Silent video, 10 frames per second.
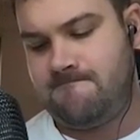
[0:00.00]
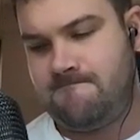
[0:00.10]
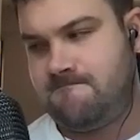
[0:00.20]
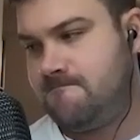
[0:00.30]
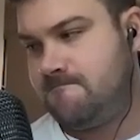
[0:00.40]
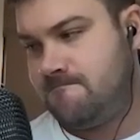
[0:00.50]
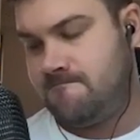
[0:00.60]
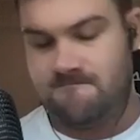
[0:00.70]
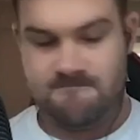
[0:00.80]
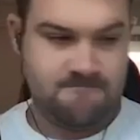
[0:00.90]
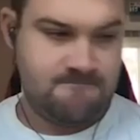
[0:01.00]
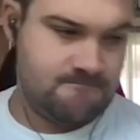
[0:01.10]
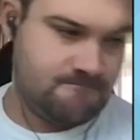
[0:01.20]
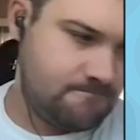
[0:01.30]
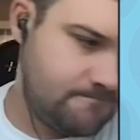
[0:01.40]

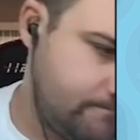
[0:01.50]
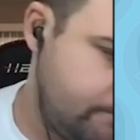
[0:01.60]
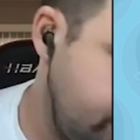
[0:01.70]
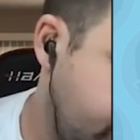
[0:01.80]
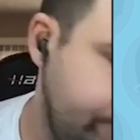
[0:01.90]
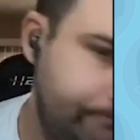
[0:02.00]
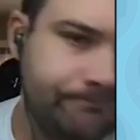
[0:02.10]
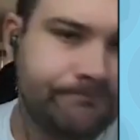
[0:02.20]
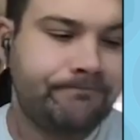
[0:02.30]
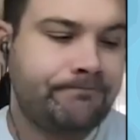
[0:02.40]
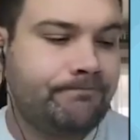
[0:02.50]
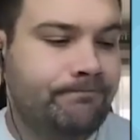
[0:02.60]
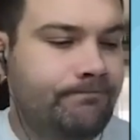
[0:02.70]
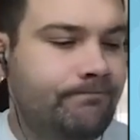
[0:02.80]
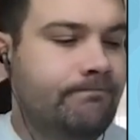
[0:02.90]

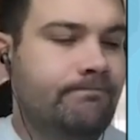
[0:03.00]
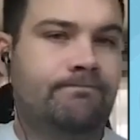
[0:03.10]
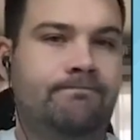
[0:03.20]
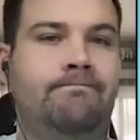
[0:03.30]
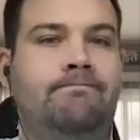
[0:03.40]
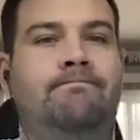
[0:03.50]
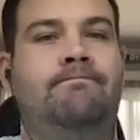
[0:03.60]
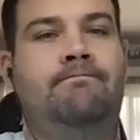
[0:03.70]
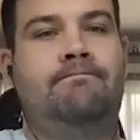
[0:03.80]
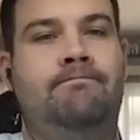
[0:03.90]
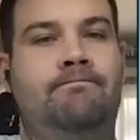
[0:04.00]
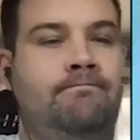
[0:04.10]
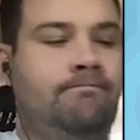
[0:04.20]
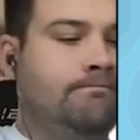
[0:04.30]
The person shown says nothing.